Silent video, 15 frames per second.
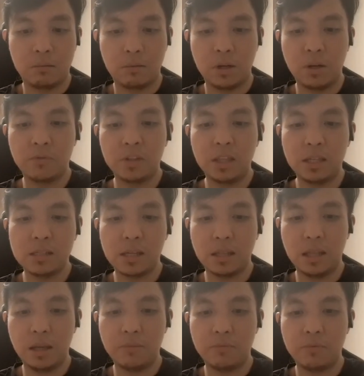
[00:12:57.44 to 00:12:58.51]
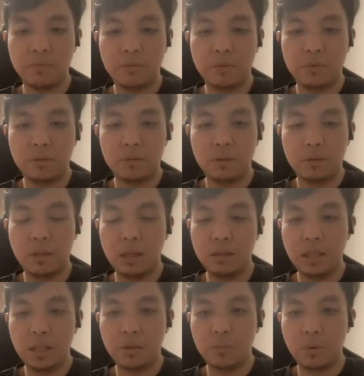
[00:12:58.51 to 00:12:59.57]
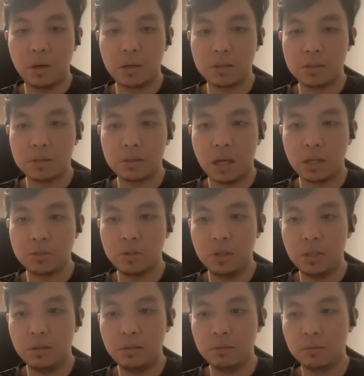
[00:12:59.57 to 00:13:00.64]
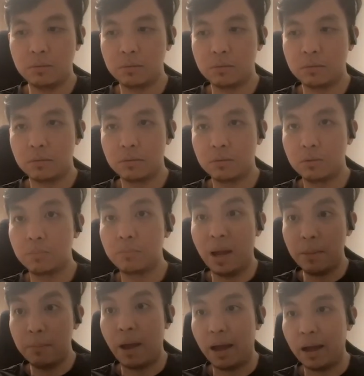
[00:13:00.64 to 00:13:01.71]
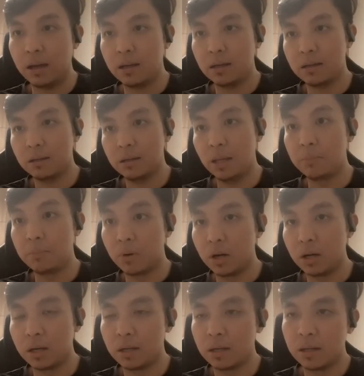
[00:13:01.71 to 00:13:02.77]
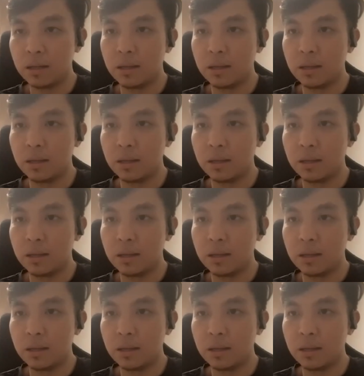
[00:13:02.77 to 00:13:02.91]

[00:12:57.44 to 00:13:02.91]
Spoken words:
one of the things that they did was actually to buy back and burn.